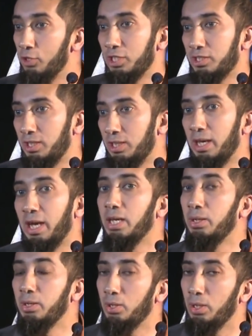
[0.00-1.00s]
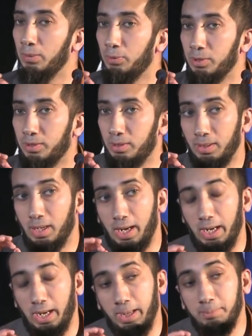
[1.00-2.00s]
If you just did that,
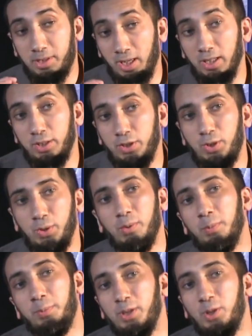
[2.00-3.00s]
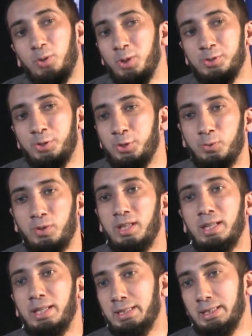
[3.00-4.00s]
I'm telling you, it will bring you closer to
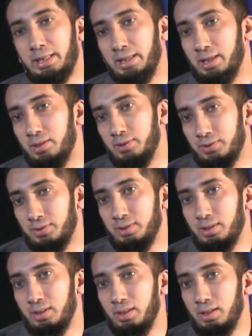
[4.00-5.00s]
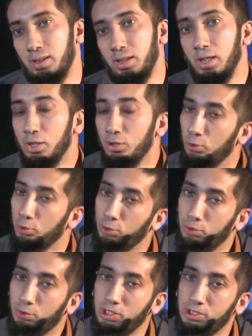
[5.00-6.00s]
Allah like nothing else.
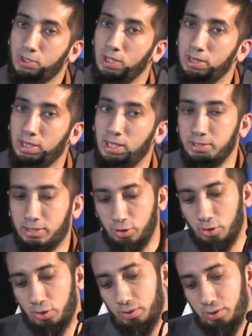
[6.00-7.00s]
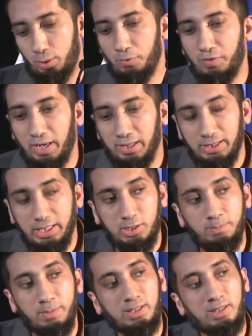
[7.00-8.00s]
You do these three things and you've at
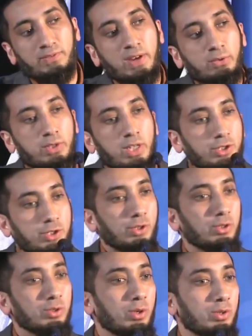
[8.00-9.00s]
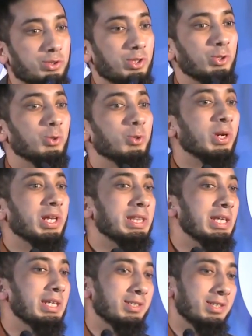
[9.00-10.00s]
least met the foundational goals to do
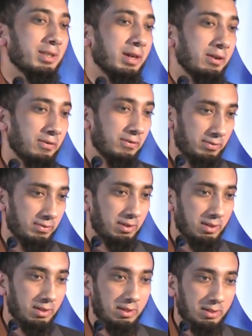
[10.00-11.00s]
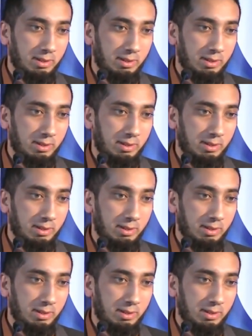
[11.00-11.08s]
great things in life.